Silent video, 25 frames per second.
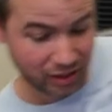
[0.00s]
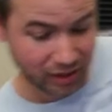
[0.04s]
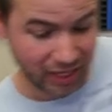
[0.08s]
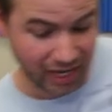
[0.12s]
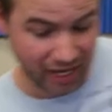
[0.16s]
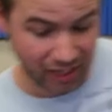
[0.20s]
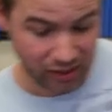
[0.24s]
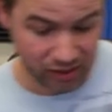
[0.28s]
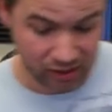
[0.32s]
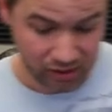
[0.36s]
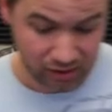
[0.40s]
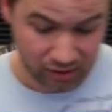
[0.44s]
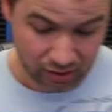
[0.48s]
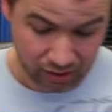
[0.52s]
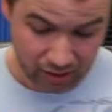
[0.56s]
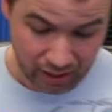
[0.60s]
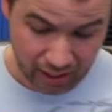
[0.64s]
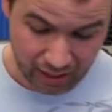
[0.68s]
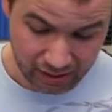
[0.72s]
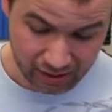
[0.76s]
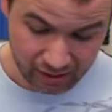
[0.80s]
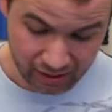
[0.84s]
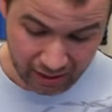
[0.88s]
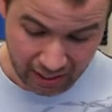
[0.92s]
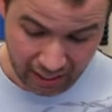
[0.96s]
Yes,
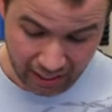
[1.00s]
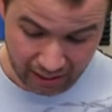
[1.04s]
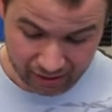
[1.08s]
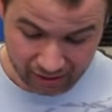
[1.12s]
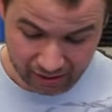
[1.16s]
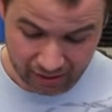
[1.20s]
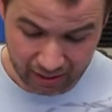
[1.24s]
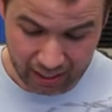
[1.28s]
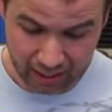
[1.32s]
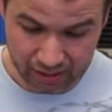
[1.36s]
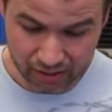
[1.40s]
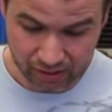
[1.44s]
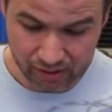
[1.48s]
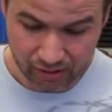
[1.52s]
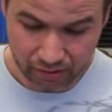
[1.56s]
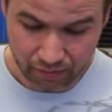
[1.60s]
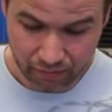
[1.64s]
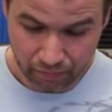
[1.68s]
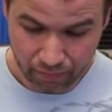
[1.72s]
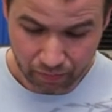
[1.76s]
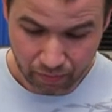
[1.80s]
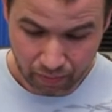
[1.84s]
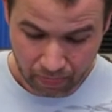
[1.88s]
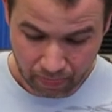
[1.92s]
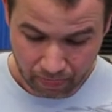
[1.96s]
yes, yes, yes.
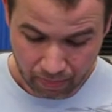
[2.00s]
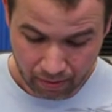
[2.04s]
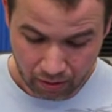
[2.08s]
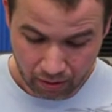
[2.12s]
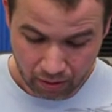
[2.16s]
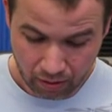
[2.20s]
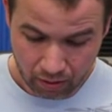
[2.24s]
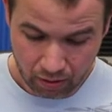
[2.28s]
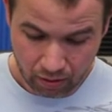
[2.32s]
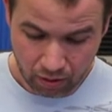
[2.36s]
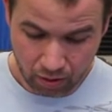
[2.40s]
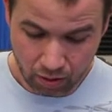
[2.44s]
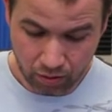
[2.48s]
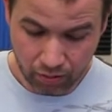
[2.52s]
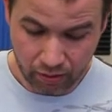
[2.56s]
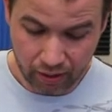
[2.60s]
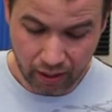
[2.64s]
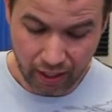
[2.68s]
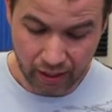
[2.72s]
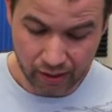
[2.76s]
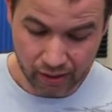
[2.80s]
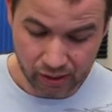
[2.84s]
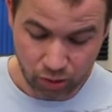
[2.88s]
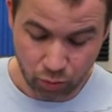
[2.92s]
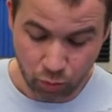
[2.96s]

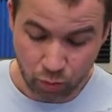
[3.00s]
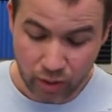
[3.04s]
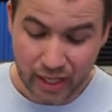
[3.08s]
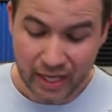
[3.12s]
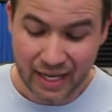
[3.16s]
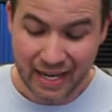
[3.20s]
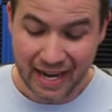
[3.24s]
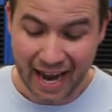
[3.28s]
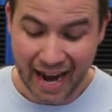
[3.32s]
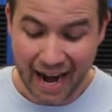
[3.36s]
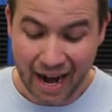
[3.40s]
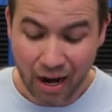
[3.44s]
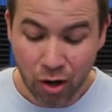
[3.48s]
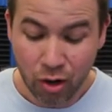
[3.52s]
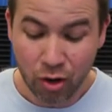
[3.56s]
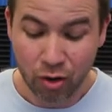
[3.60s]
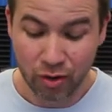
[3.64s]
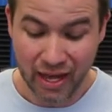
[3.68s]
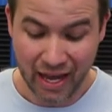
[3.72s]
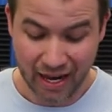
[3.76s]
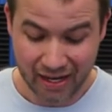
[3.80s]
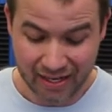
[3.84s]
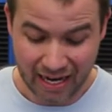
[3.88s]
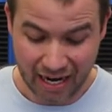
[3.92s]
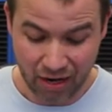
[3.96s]
Okay, so we can
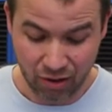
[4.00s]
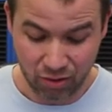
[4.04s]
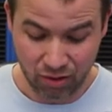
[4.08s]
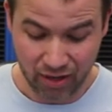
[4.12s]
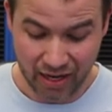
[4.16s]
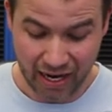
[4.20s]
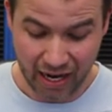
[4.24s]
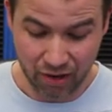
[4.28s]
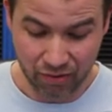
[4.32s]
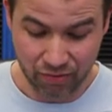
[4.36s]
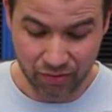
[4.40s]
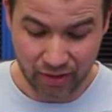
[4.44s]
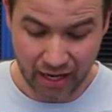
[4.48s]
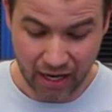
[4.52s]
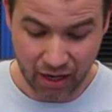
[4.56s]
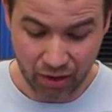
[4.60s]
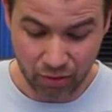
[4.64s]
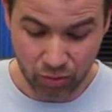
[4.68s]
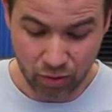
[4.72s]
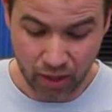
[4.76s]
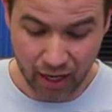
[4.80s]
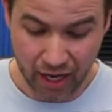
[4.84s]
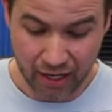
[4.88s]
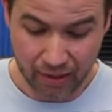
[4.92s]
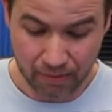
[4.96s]
arrow that tower down
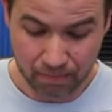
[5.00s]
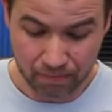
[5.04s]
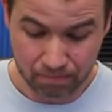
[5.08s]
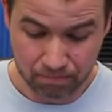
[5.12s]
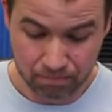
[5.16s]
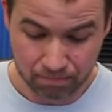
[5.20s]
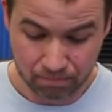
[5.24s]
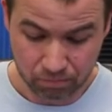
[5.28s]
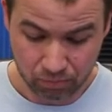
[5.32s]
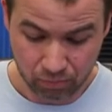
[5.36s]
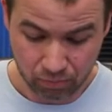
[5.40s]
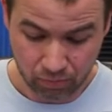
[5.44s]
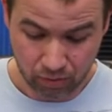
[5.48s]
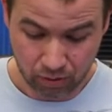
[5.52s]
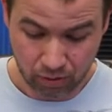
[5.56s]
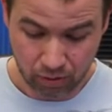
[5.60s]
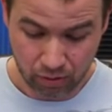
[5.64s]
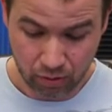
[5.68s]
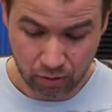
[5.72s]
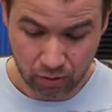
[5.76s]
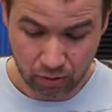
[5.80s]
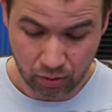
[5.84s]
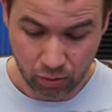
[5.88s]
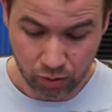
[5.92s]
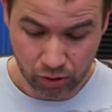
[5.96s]
now, right?
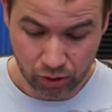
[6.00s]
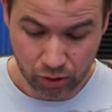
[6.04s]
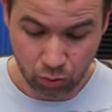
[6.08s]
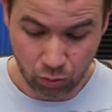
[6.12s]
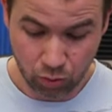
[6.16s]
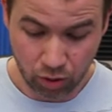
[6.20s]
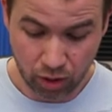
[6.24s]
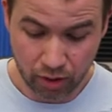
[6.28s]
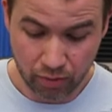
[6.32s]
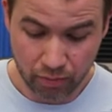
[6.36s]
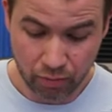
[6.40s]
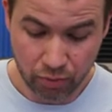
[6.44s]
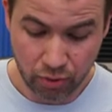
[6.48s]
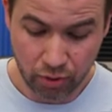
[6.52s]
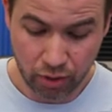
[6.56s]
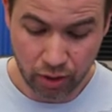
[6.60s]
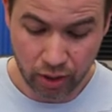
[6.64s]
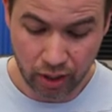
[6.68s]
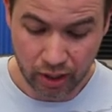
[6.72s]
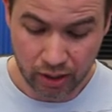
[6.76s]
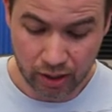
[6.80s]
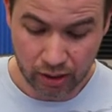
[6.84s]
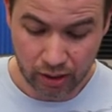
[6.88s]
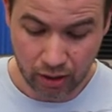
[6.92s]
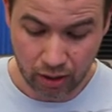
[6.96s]
So we're going to
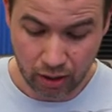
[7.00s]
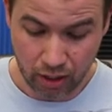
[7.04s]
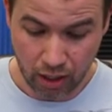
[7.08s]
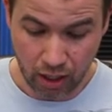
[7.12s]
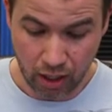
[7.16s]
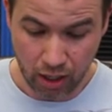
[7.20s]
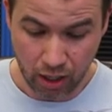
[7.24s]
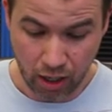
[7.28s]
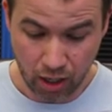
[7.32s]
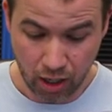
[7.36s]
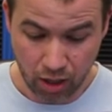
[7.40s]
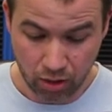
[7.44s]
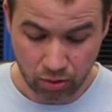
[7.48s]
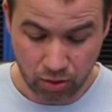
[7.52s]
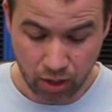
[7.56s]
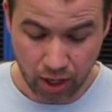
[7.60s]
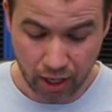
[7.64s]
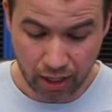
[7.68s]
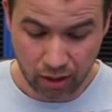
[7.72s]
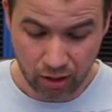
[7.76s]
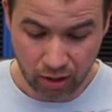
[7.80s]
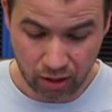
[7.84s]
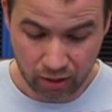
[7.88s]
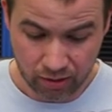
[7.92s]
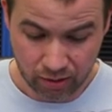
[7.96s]
put a hog
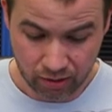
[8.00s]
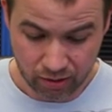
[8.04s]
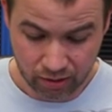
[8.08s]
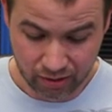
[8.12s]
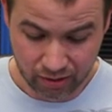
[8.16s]
rider